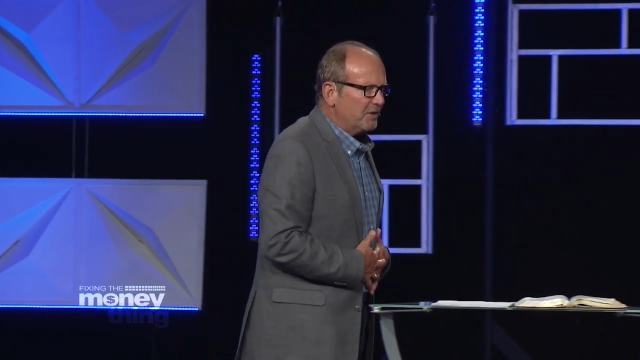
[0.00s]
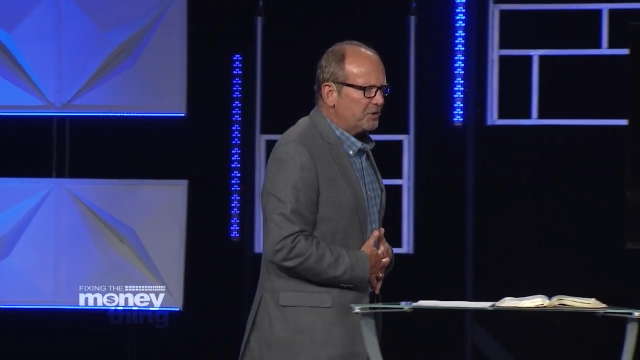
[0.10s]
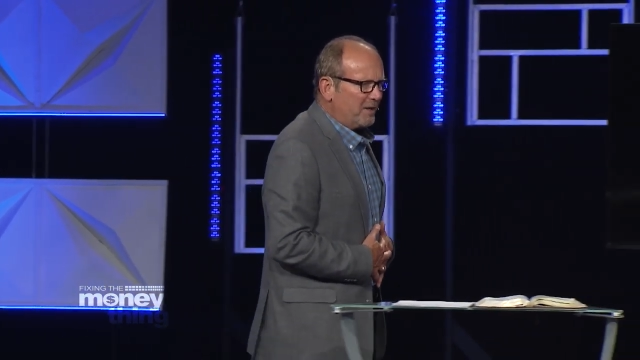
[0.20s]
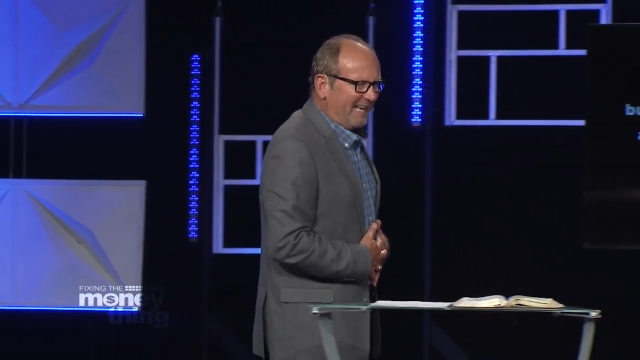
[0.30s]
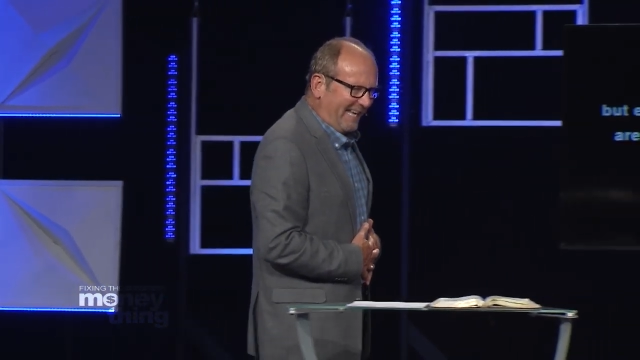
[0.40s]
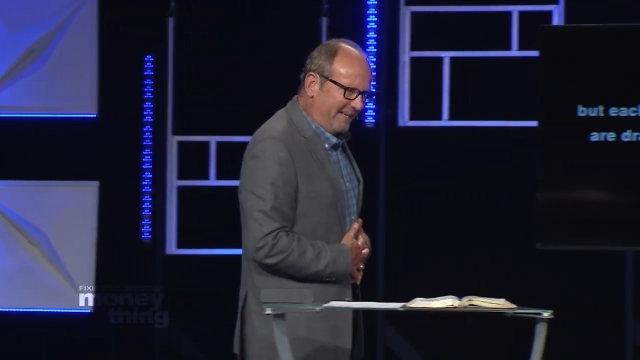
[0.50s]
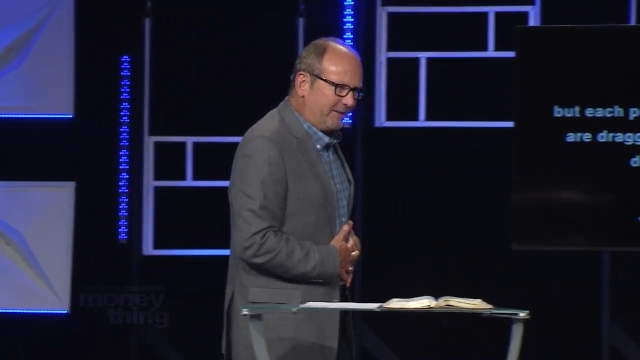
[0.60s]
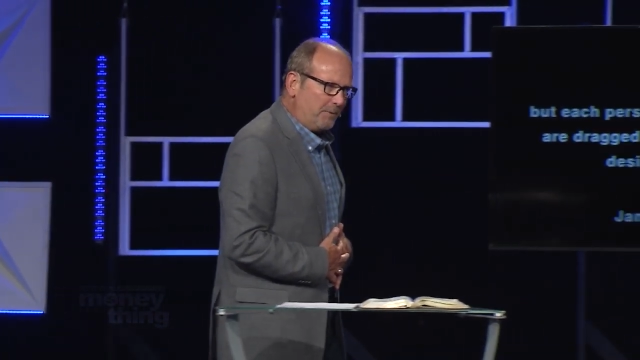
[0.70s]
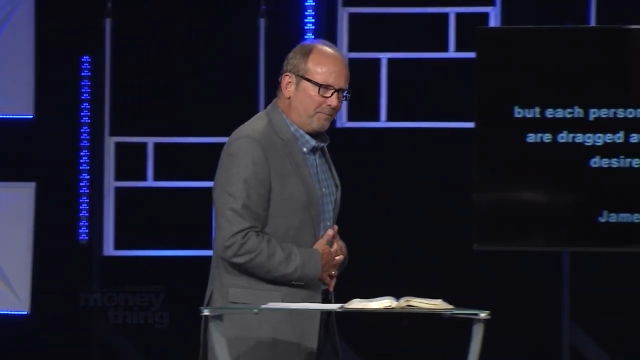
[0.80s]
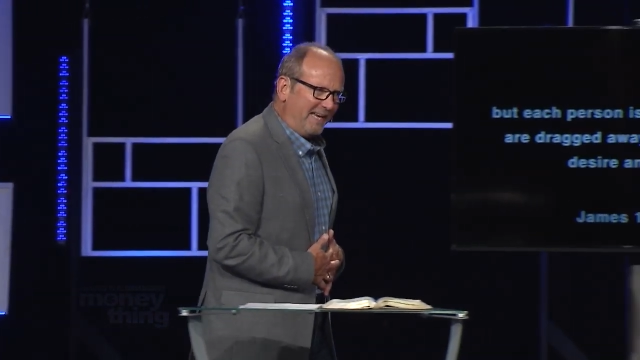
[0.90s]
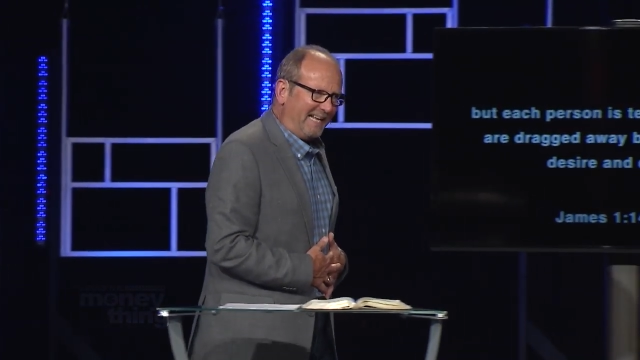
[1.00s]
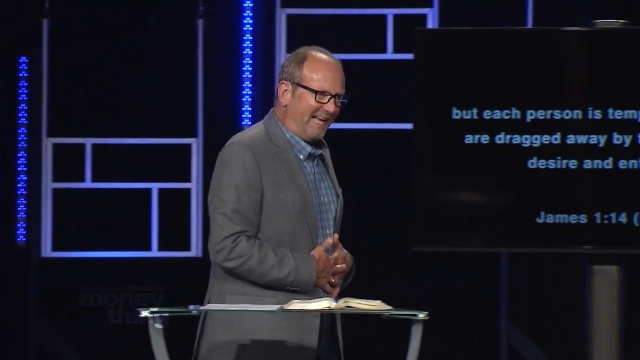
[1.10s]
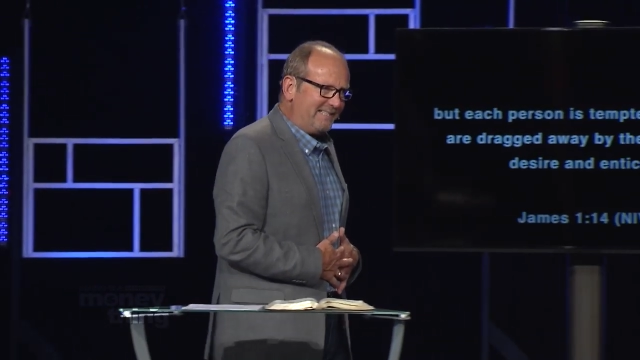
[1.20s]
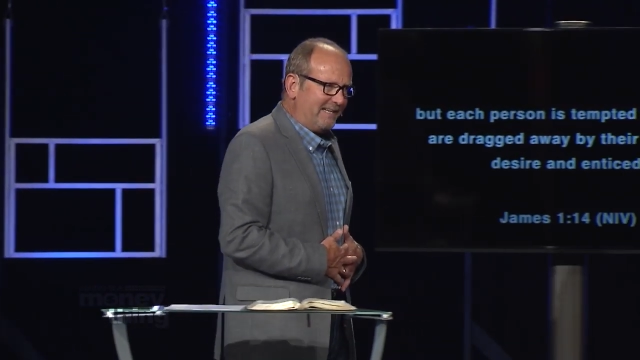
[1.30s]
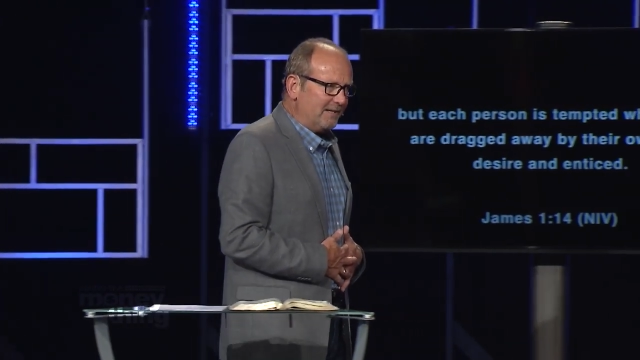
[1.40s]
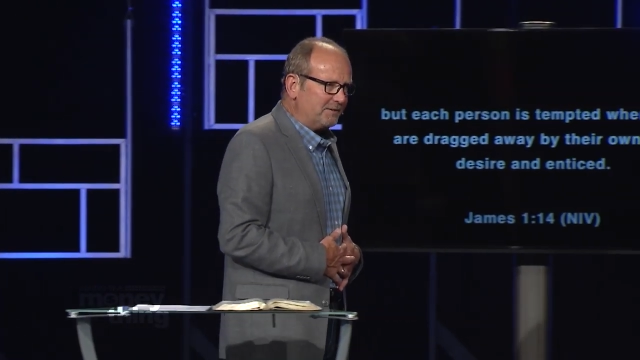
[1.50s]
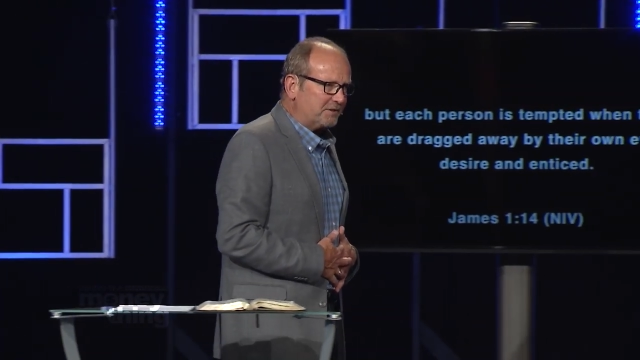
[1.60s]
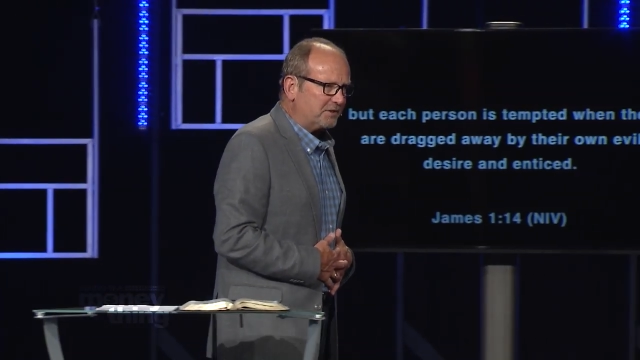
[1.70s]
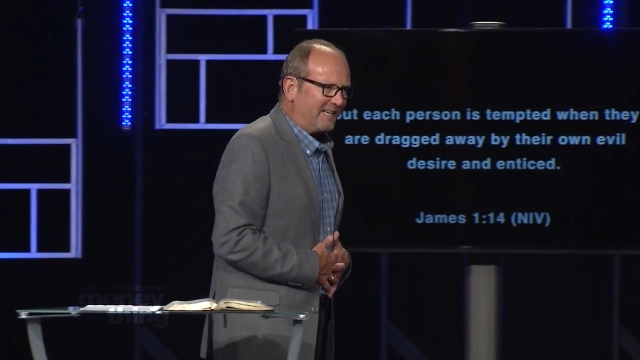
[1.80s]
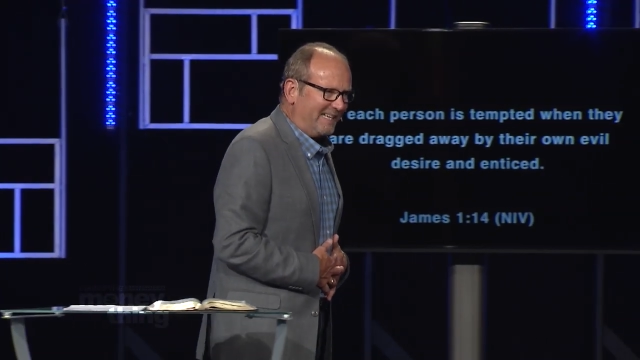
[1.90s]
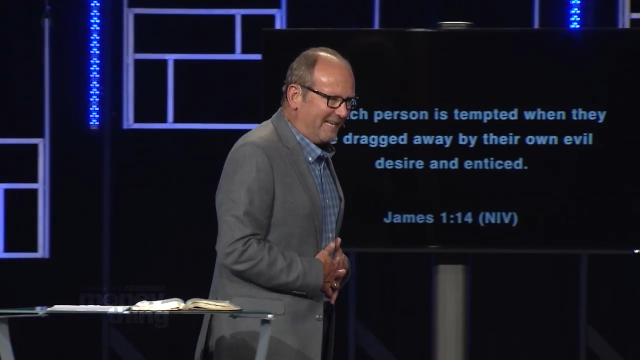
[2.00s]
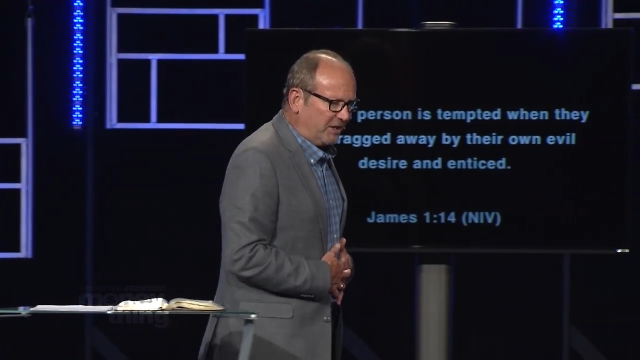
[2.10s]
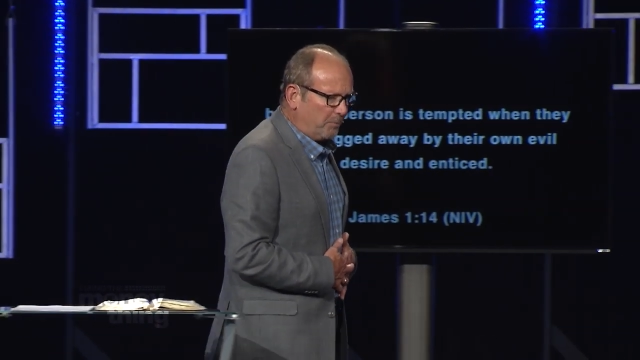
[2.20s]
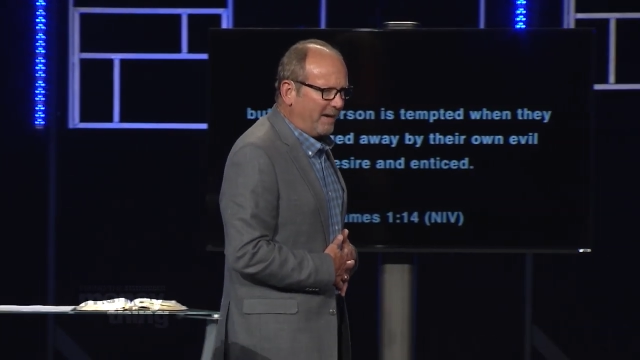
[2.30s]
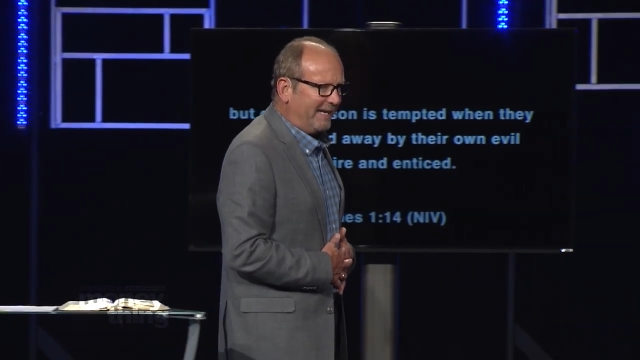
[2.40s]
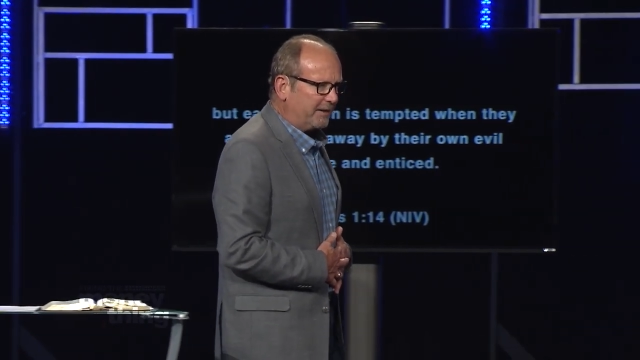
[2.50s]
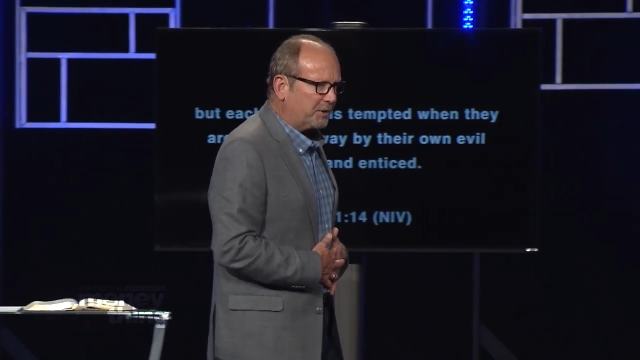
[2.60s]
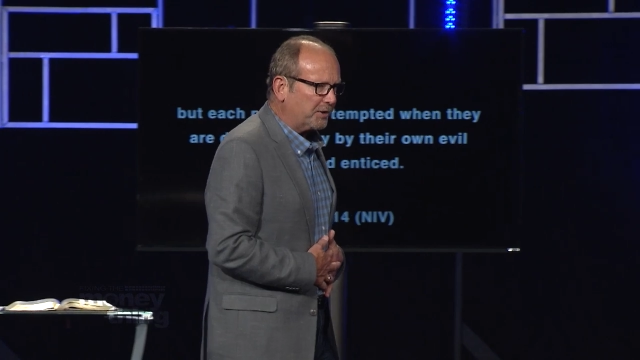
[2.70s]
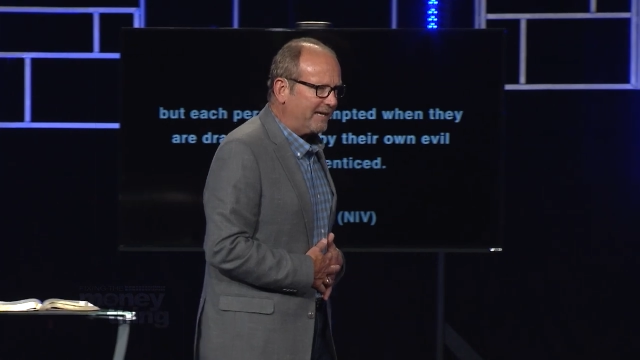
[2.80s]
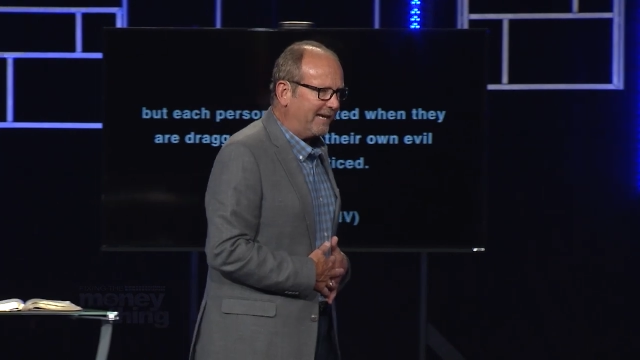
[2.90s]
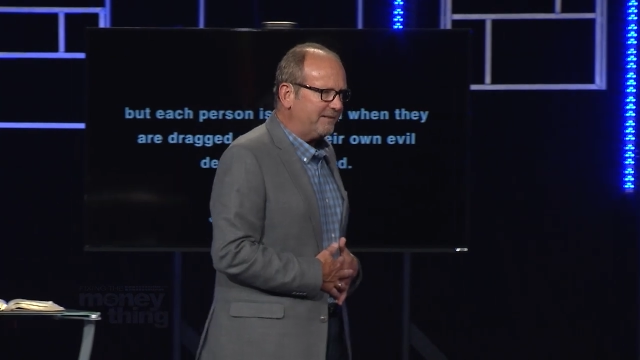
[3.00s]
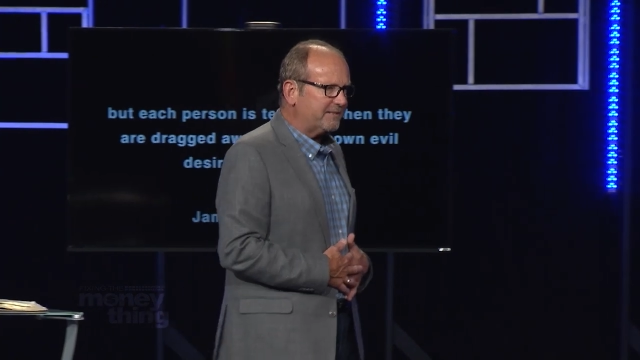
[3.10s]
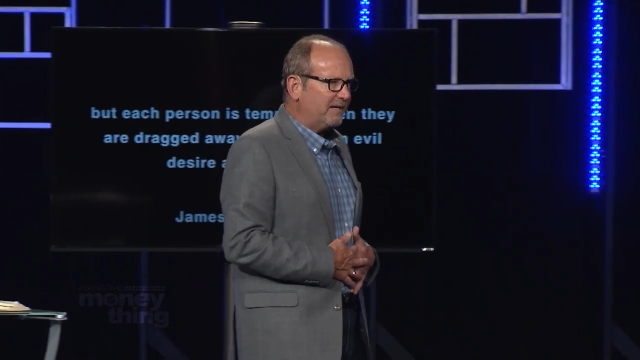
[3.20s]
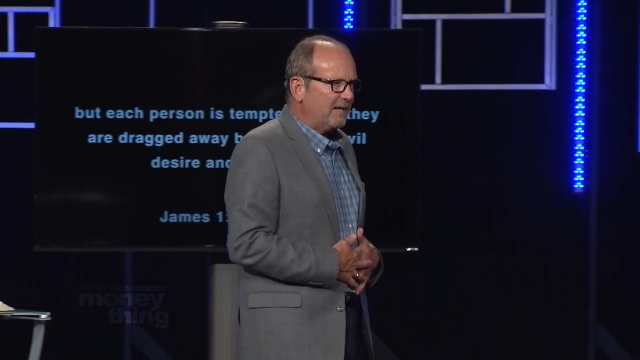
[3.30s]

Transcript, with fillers: to incubate ideas, to incubate and create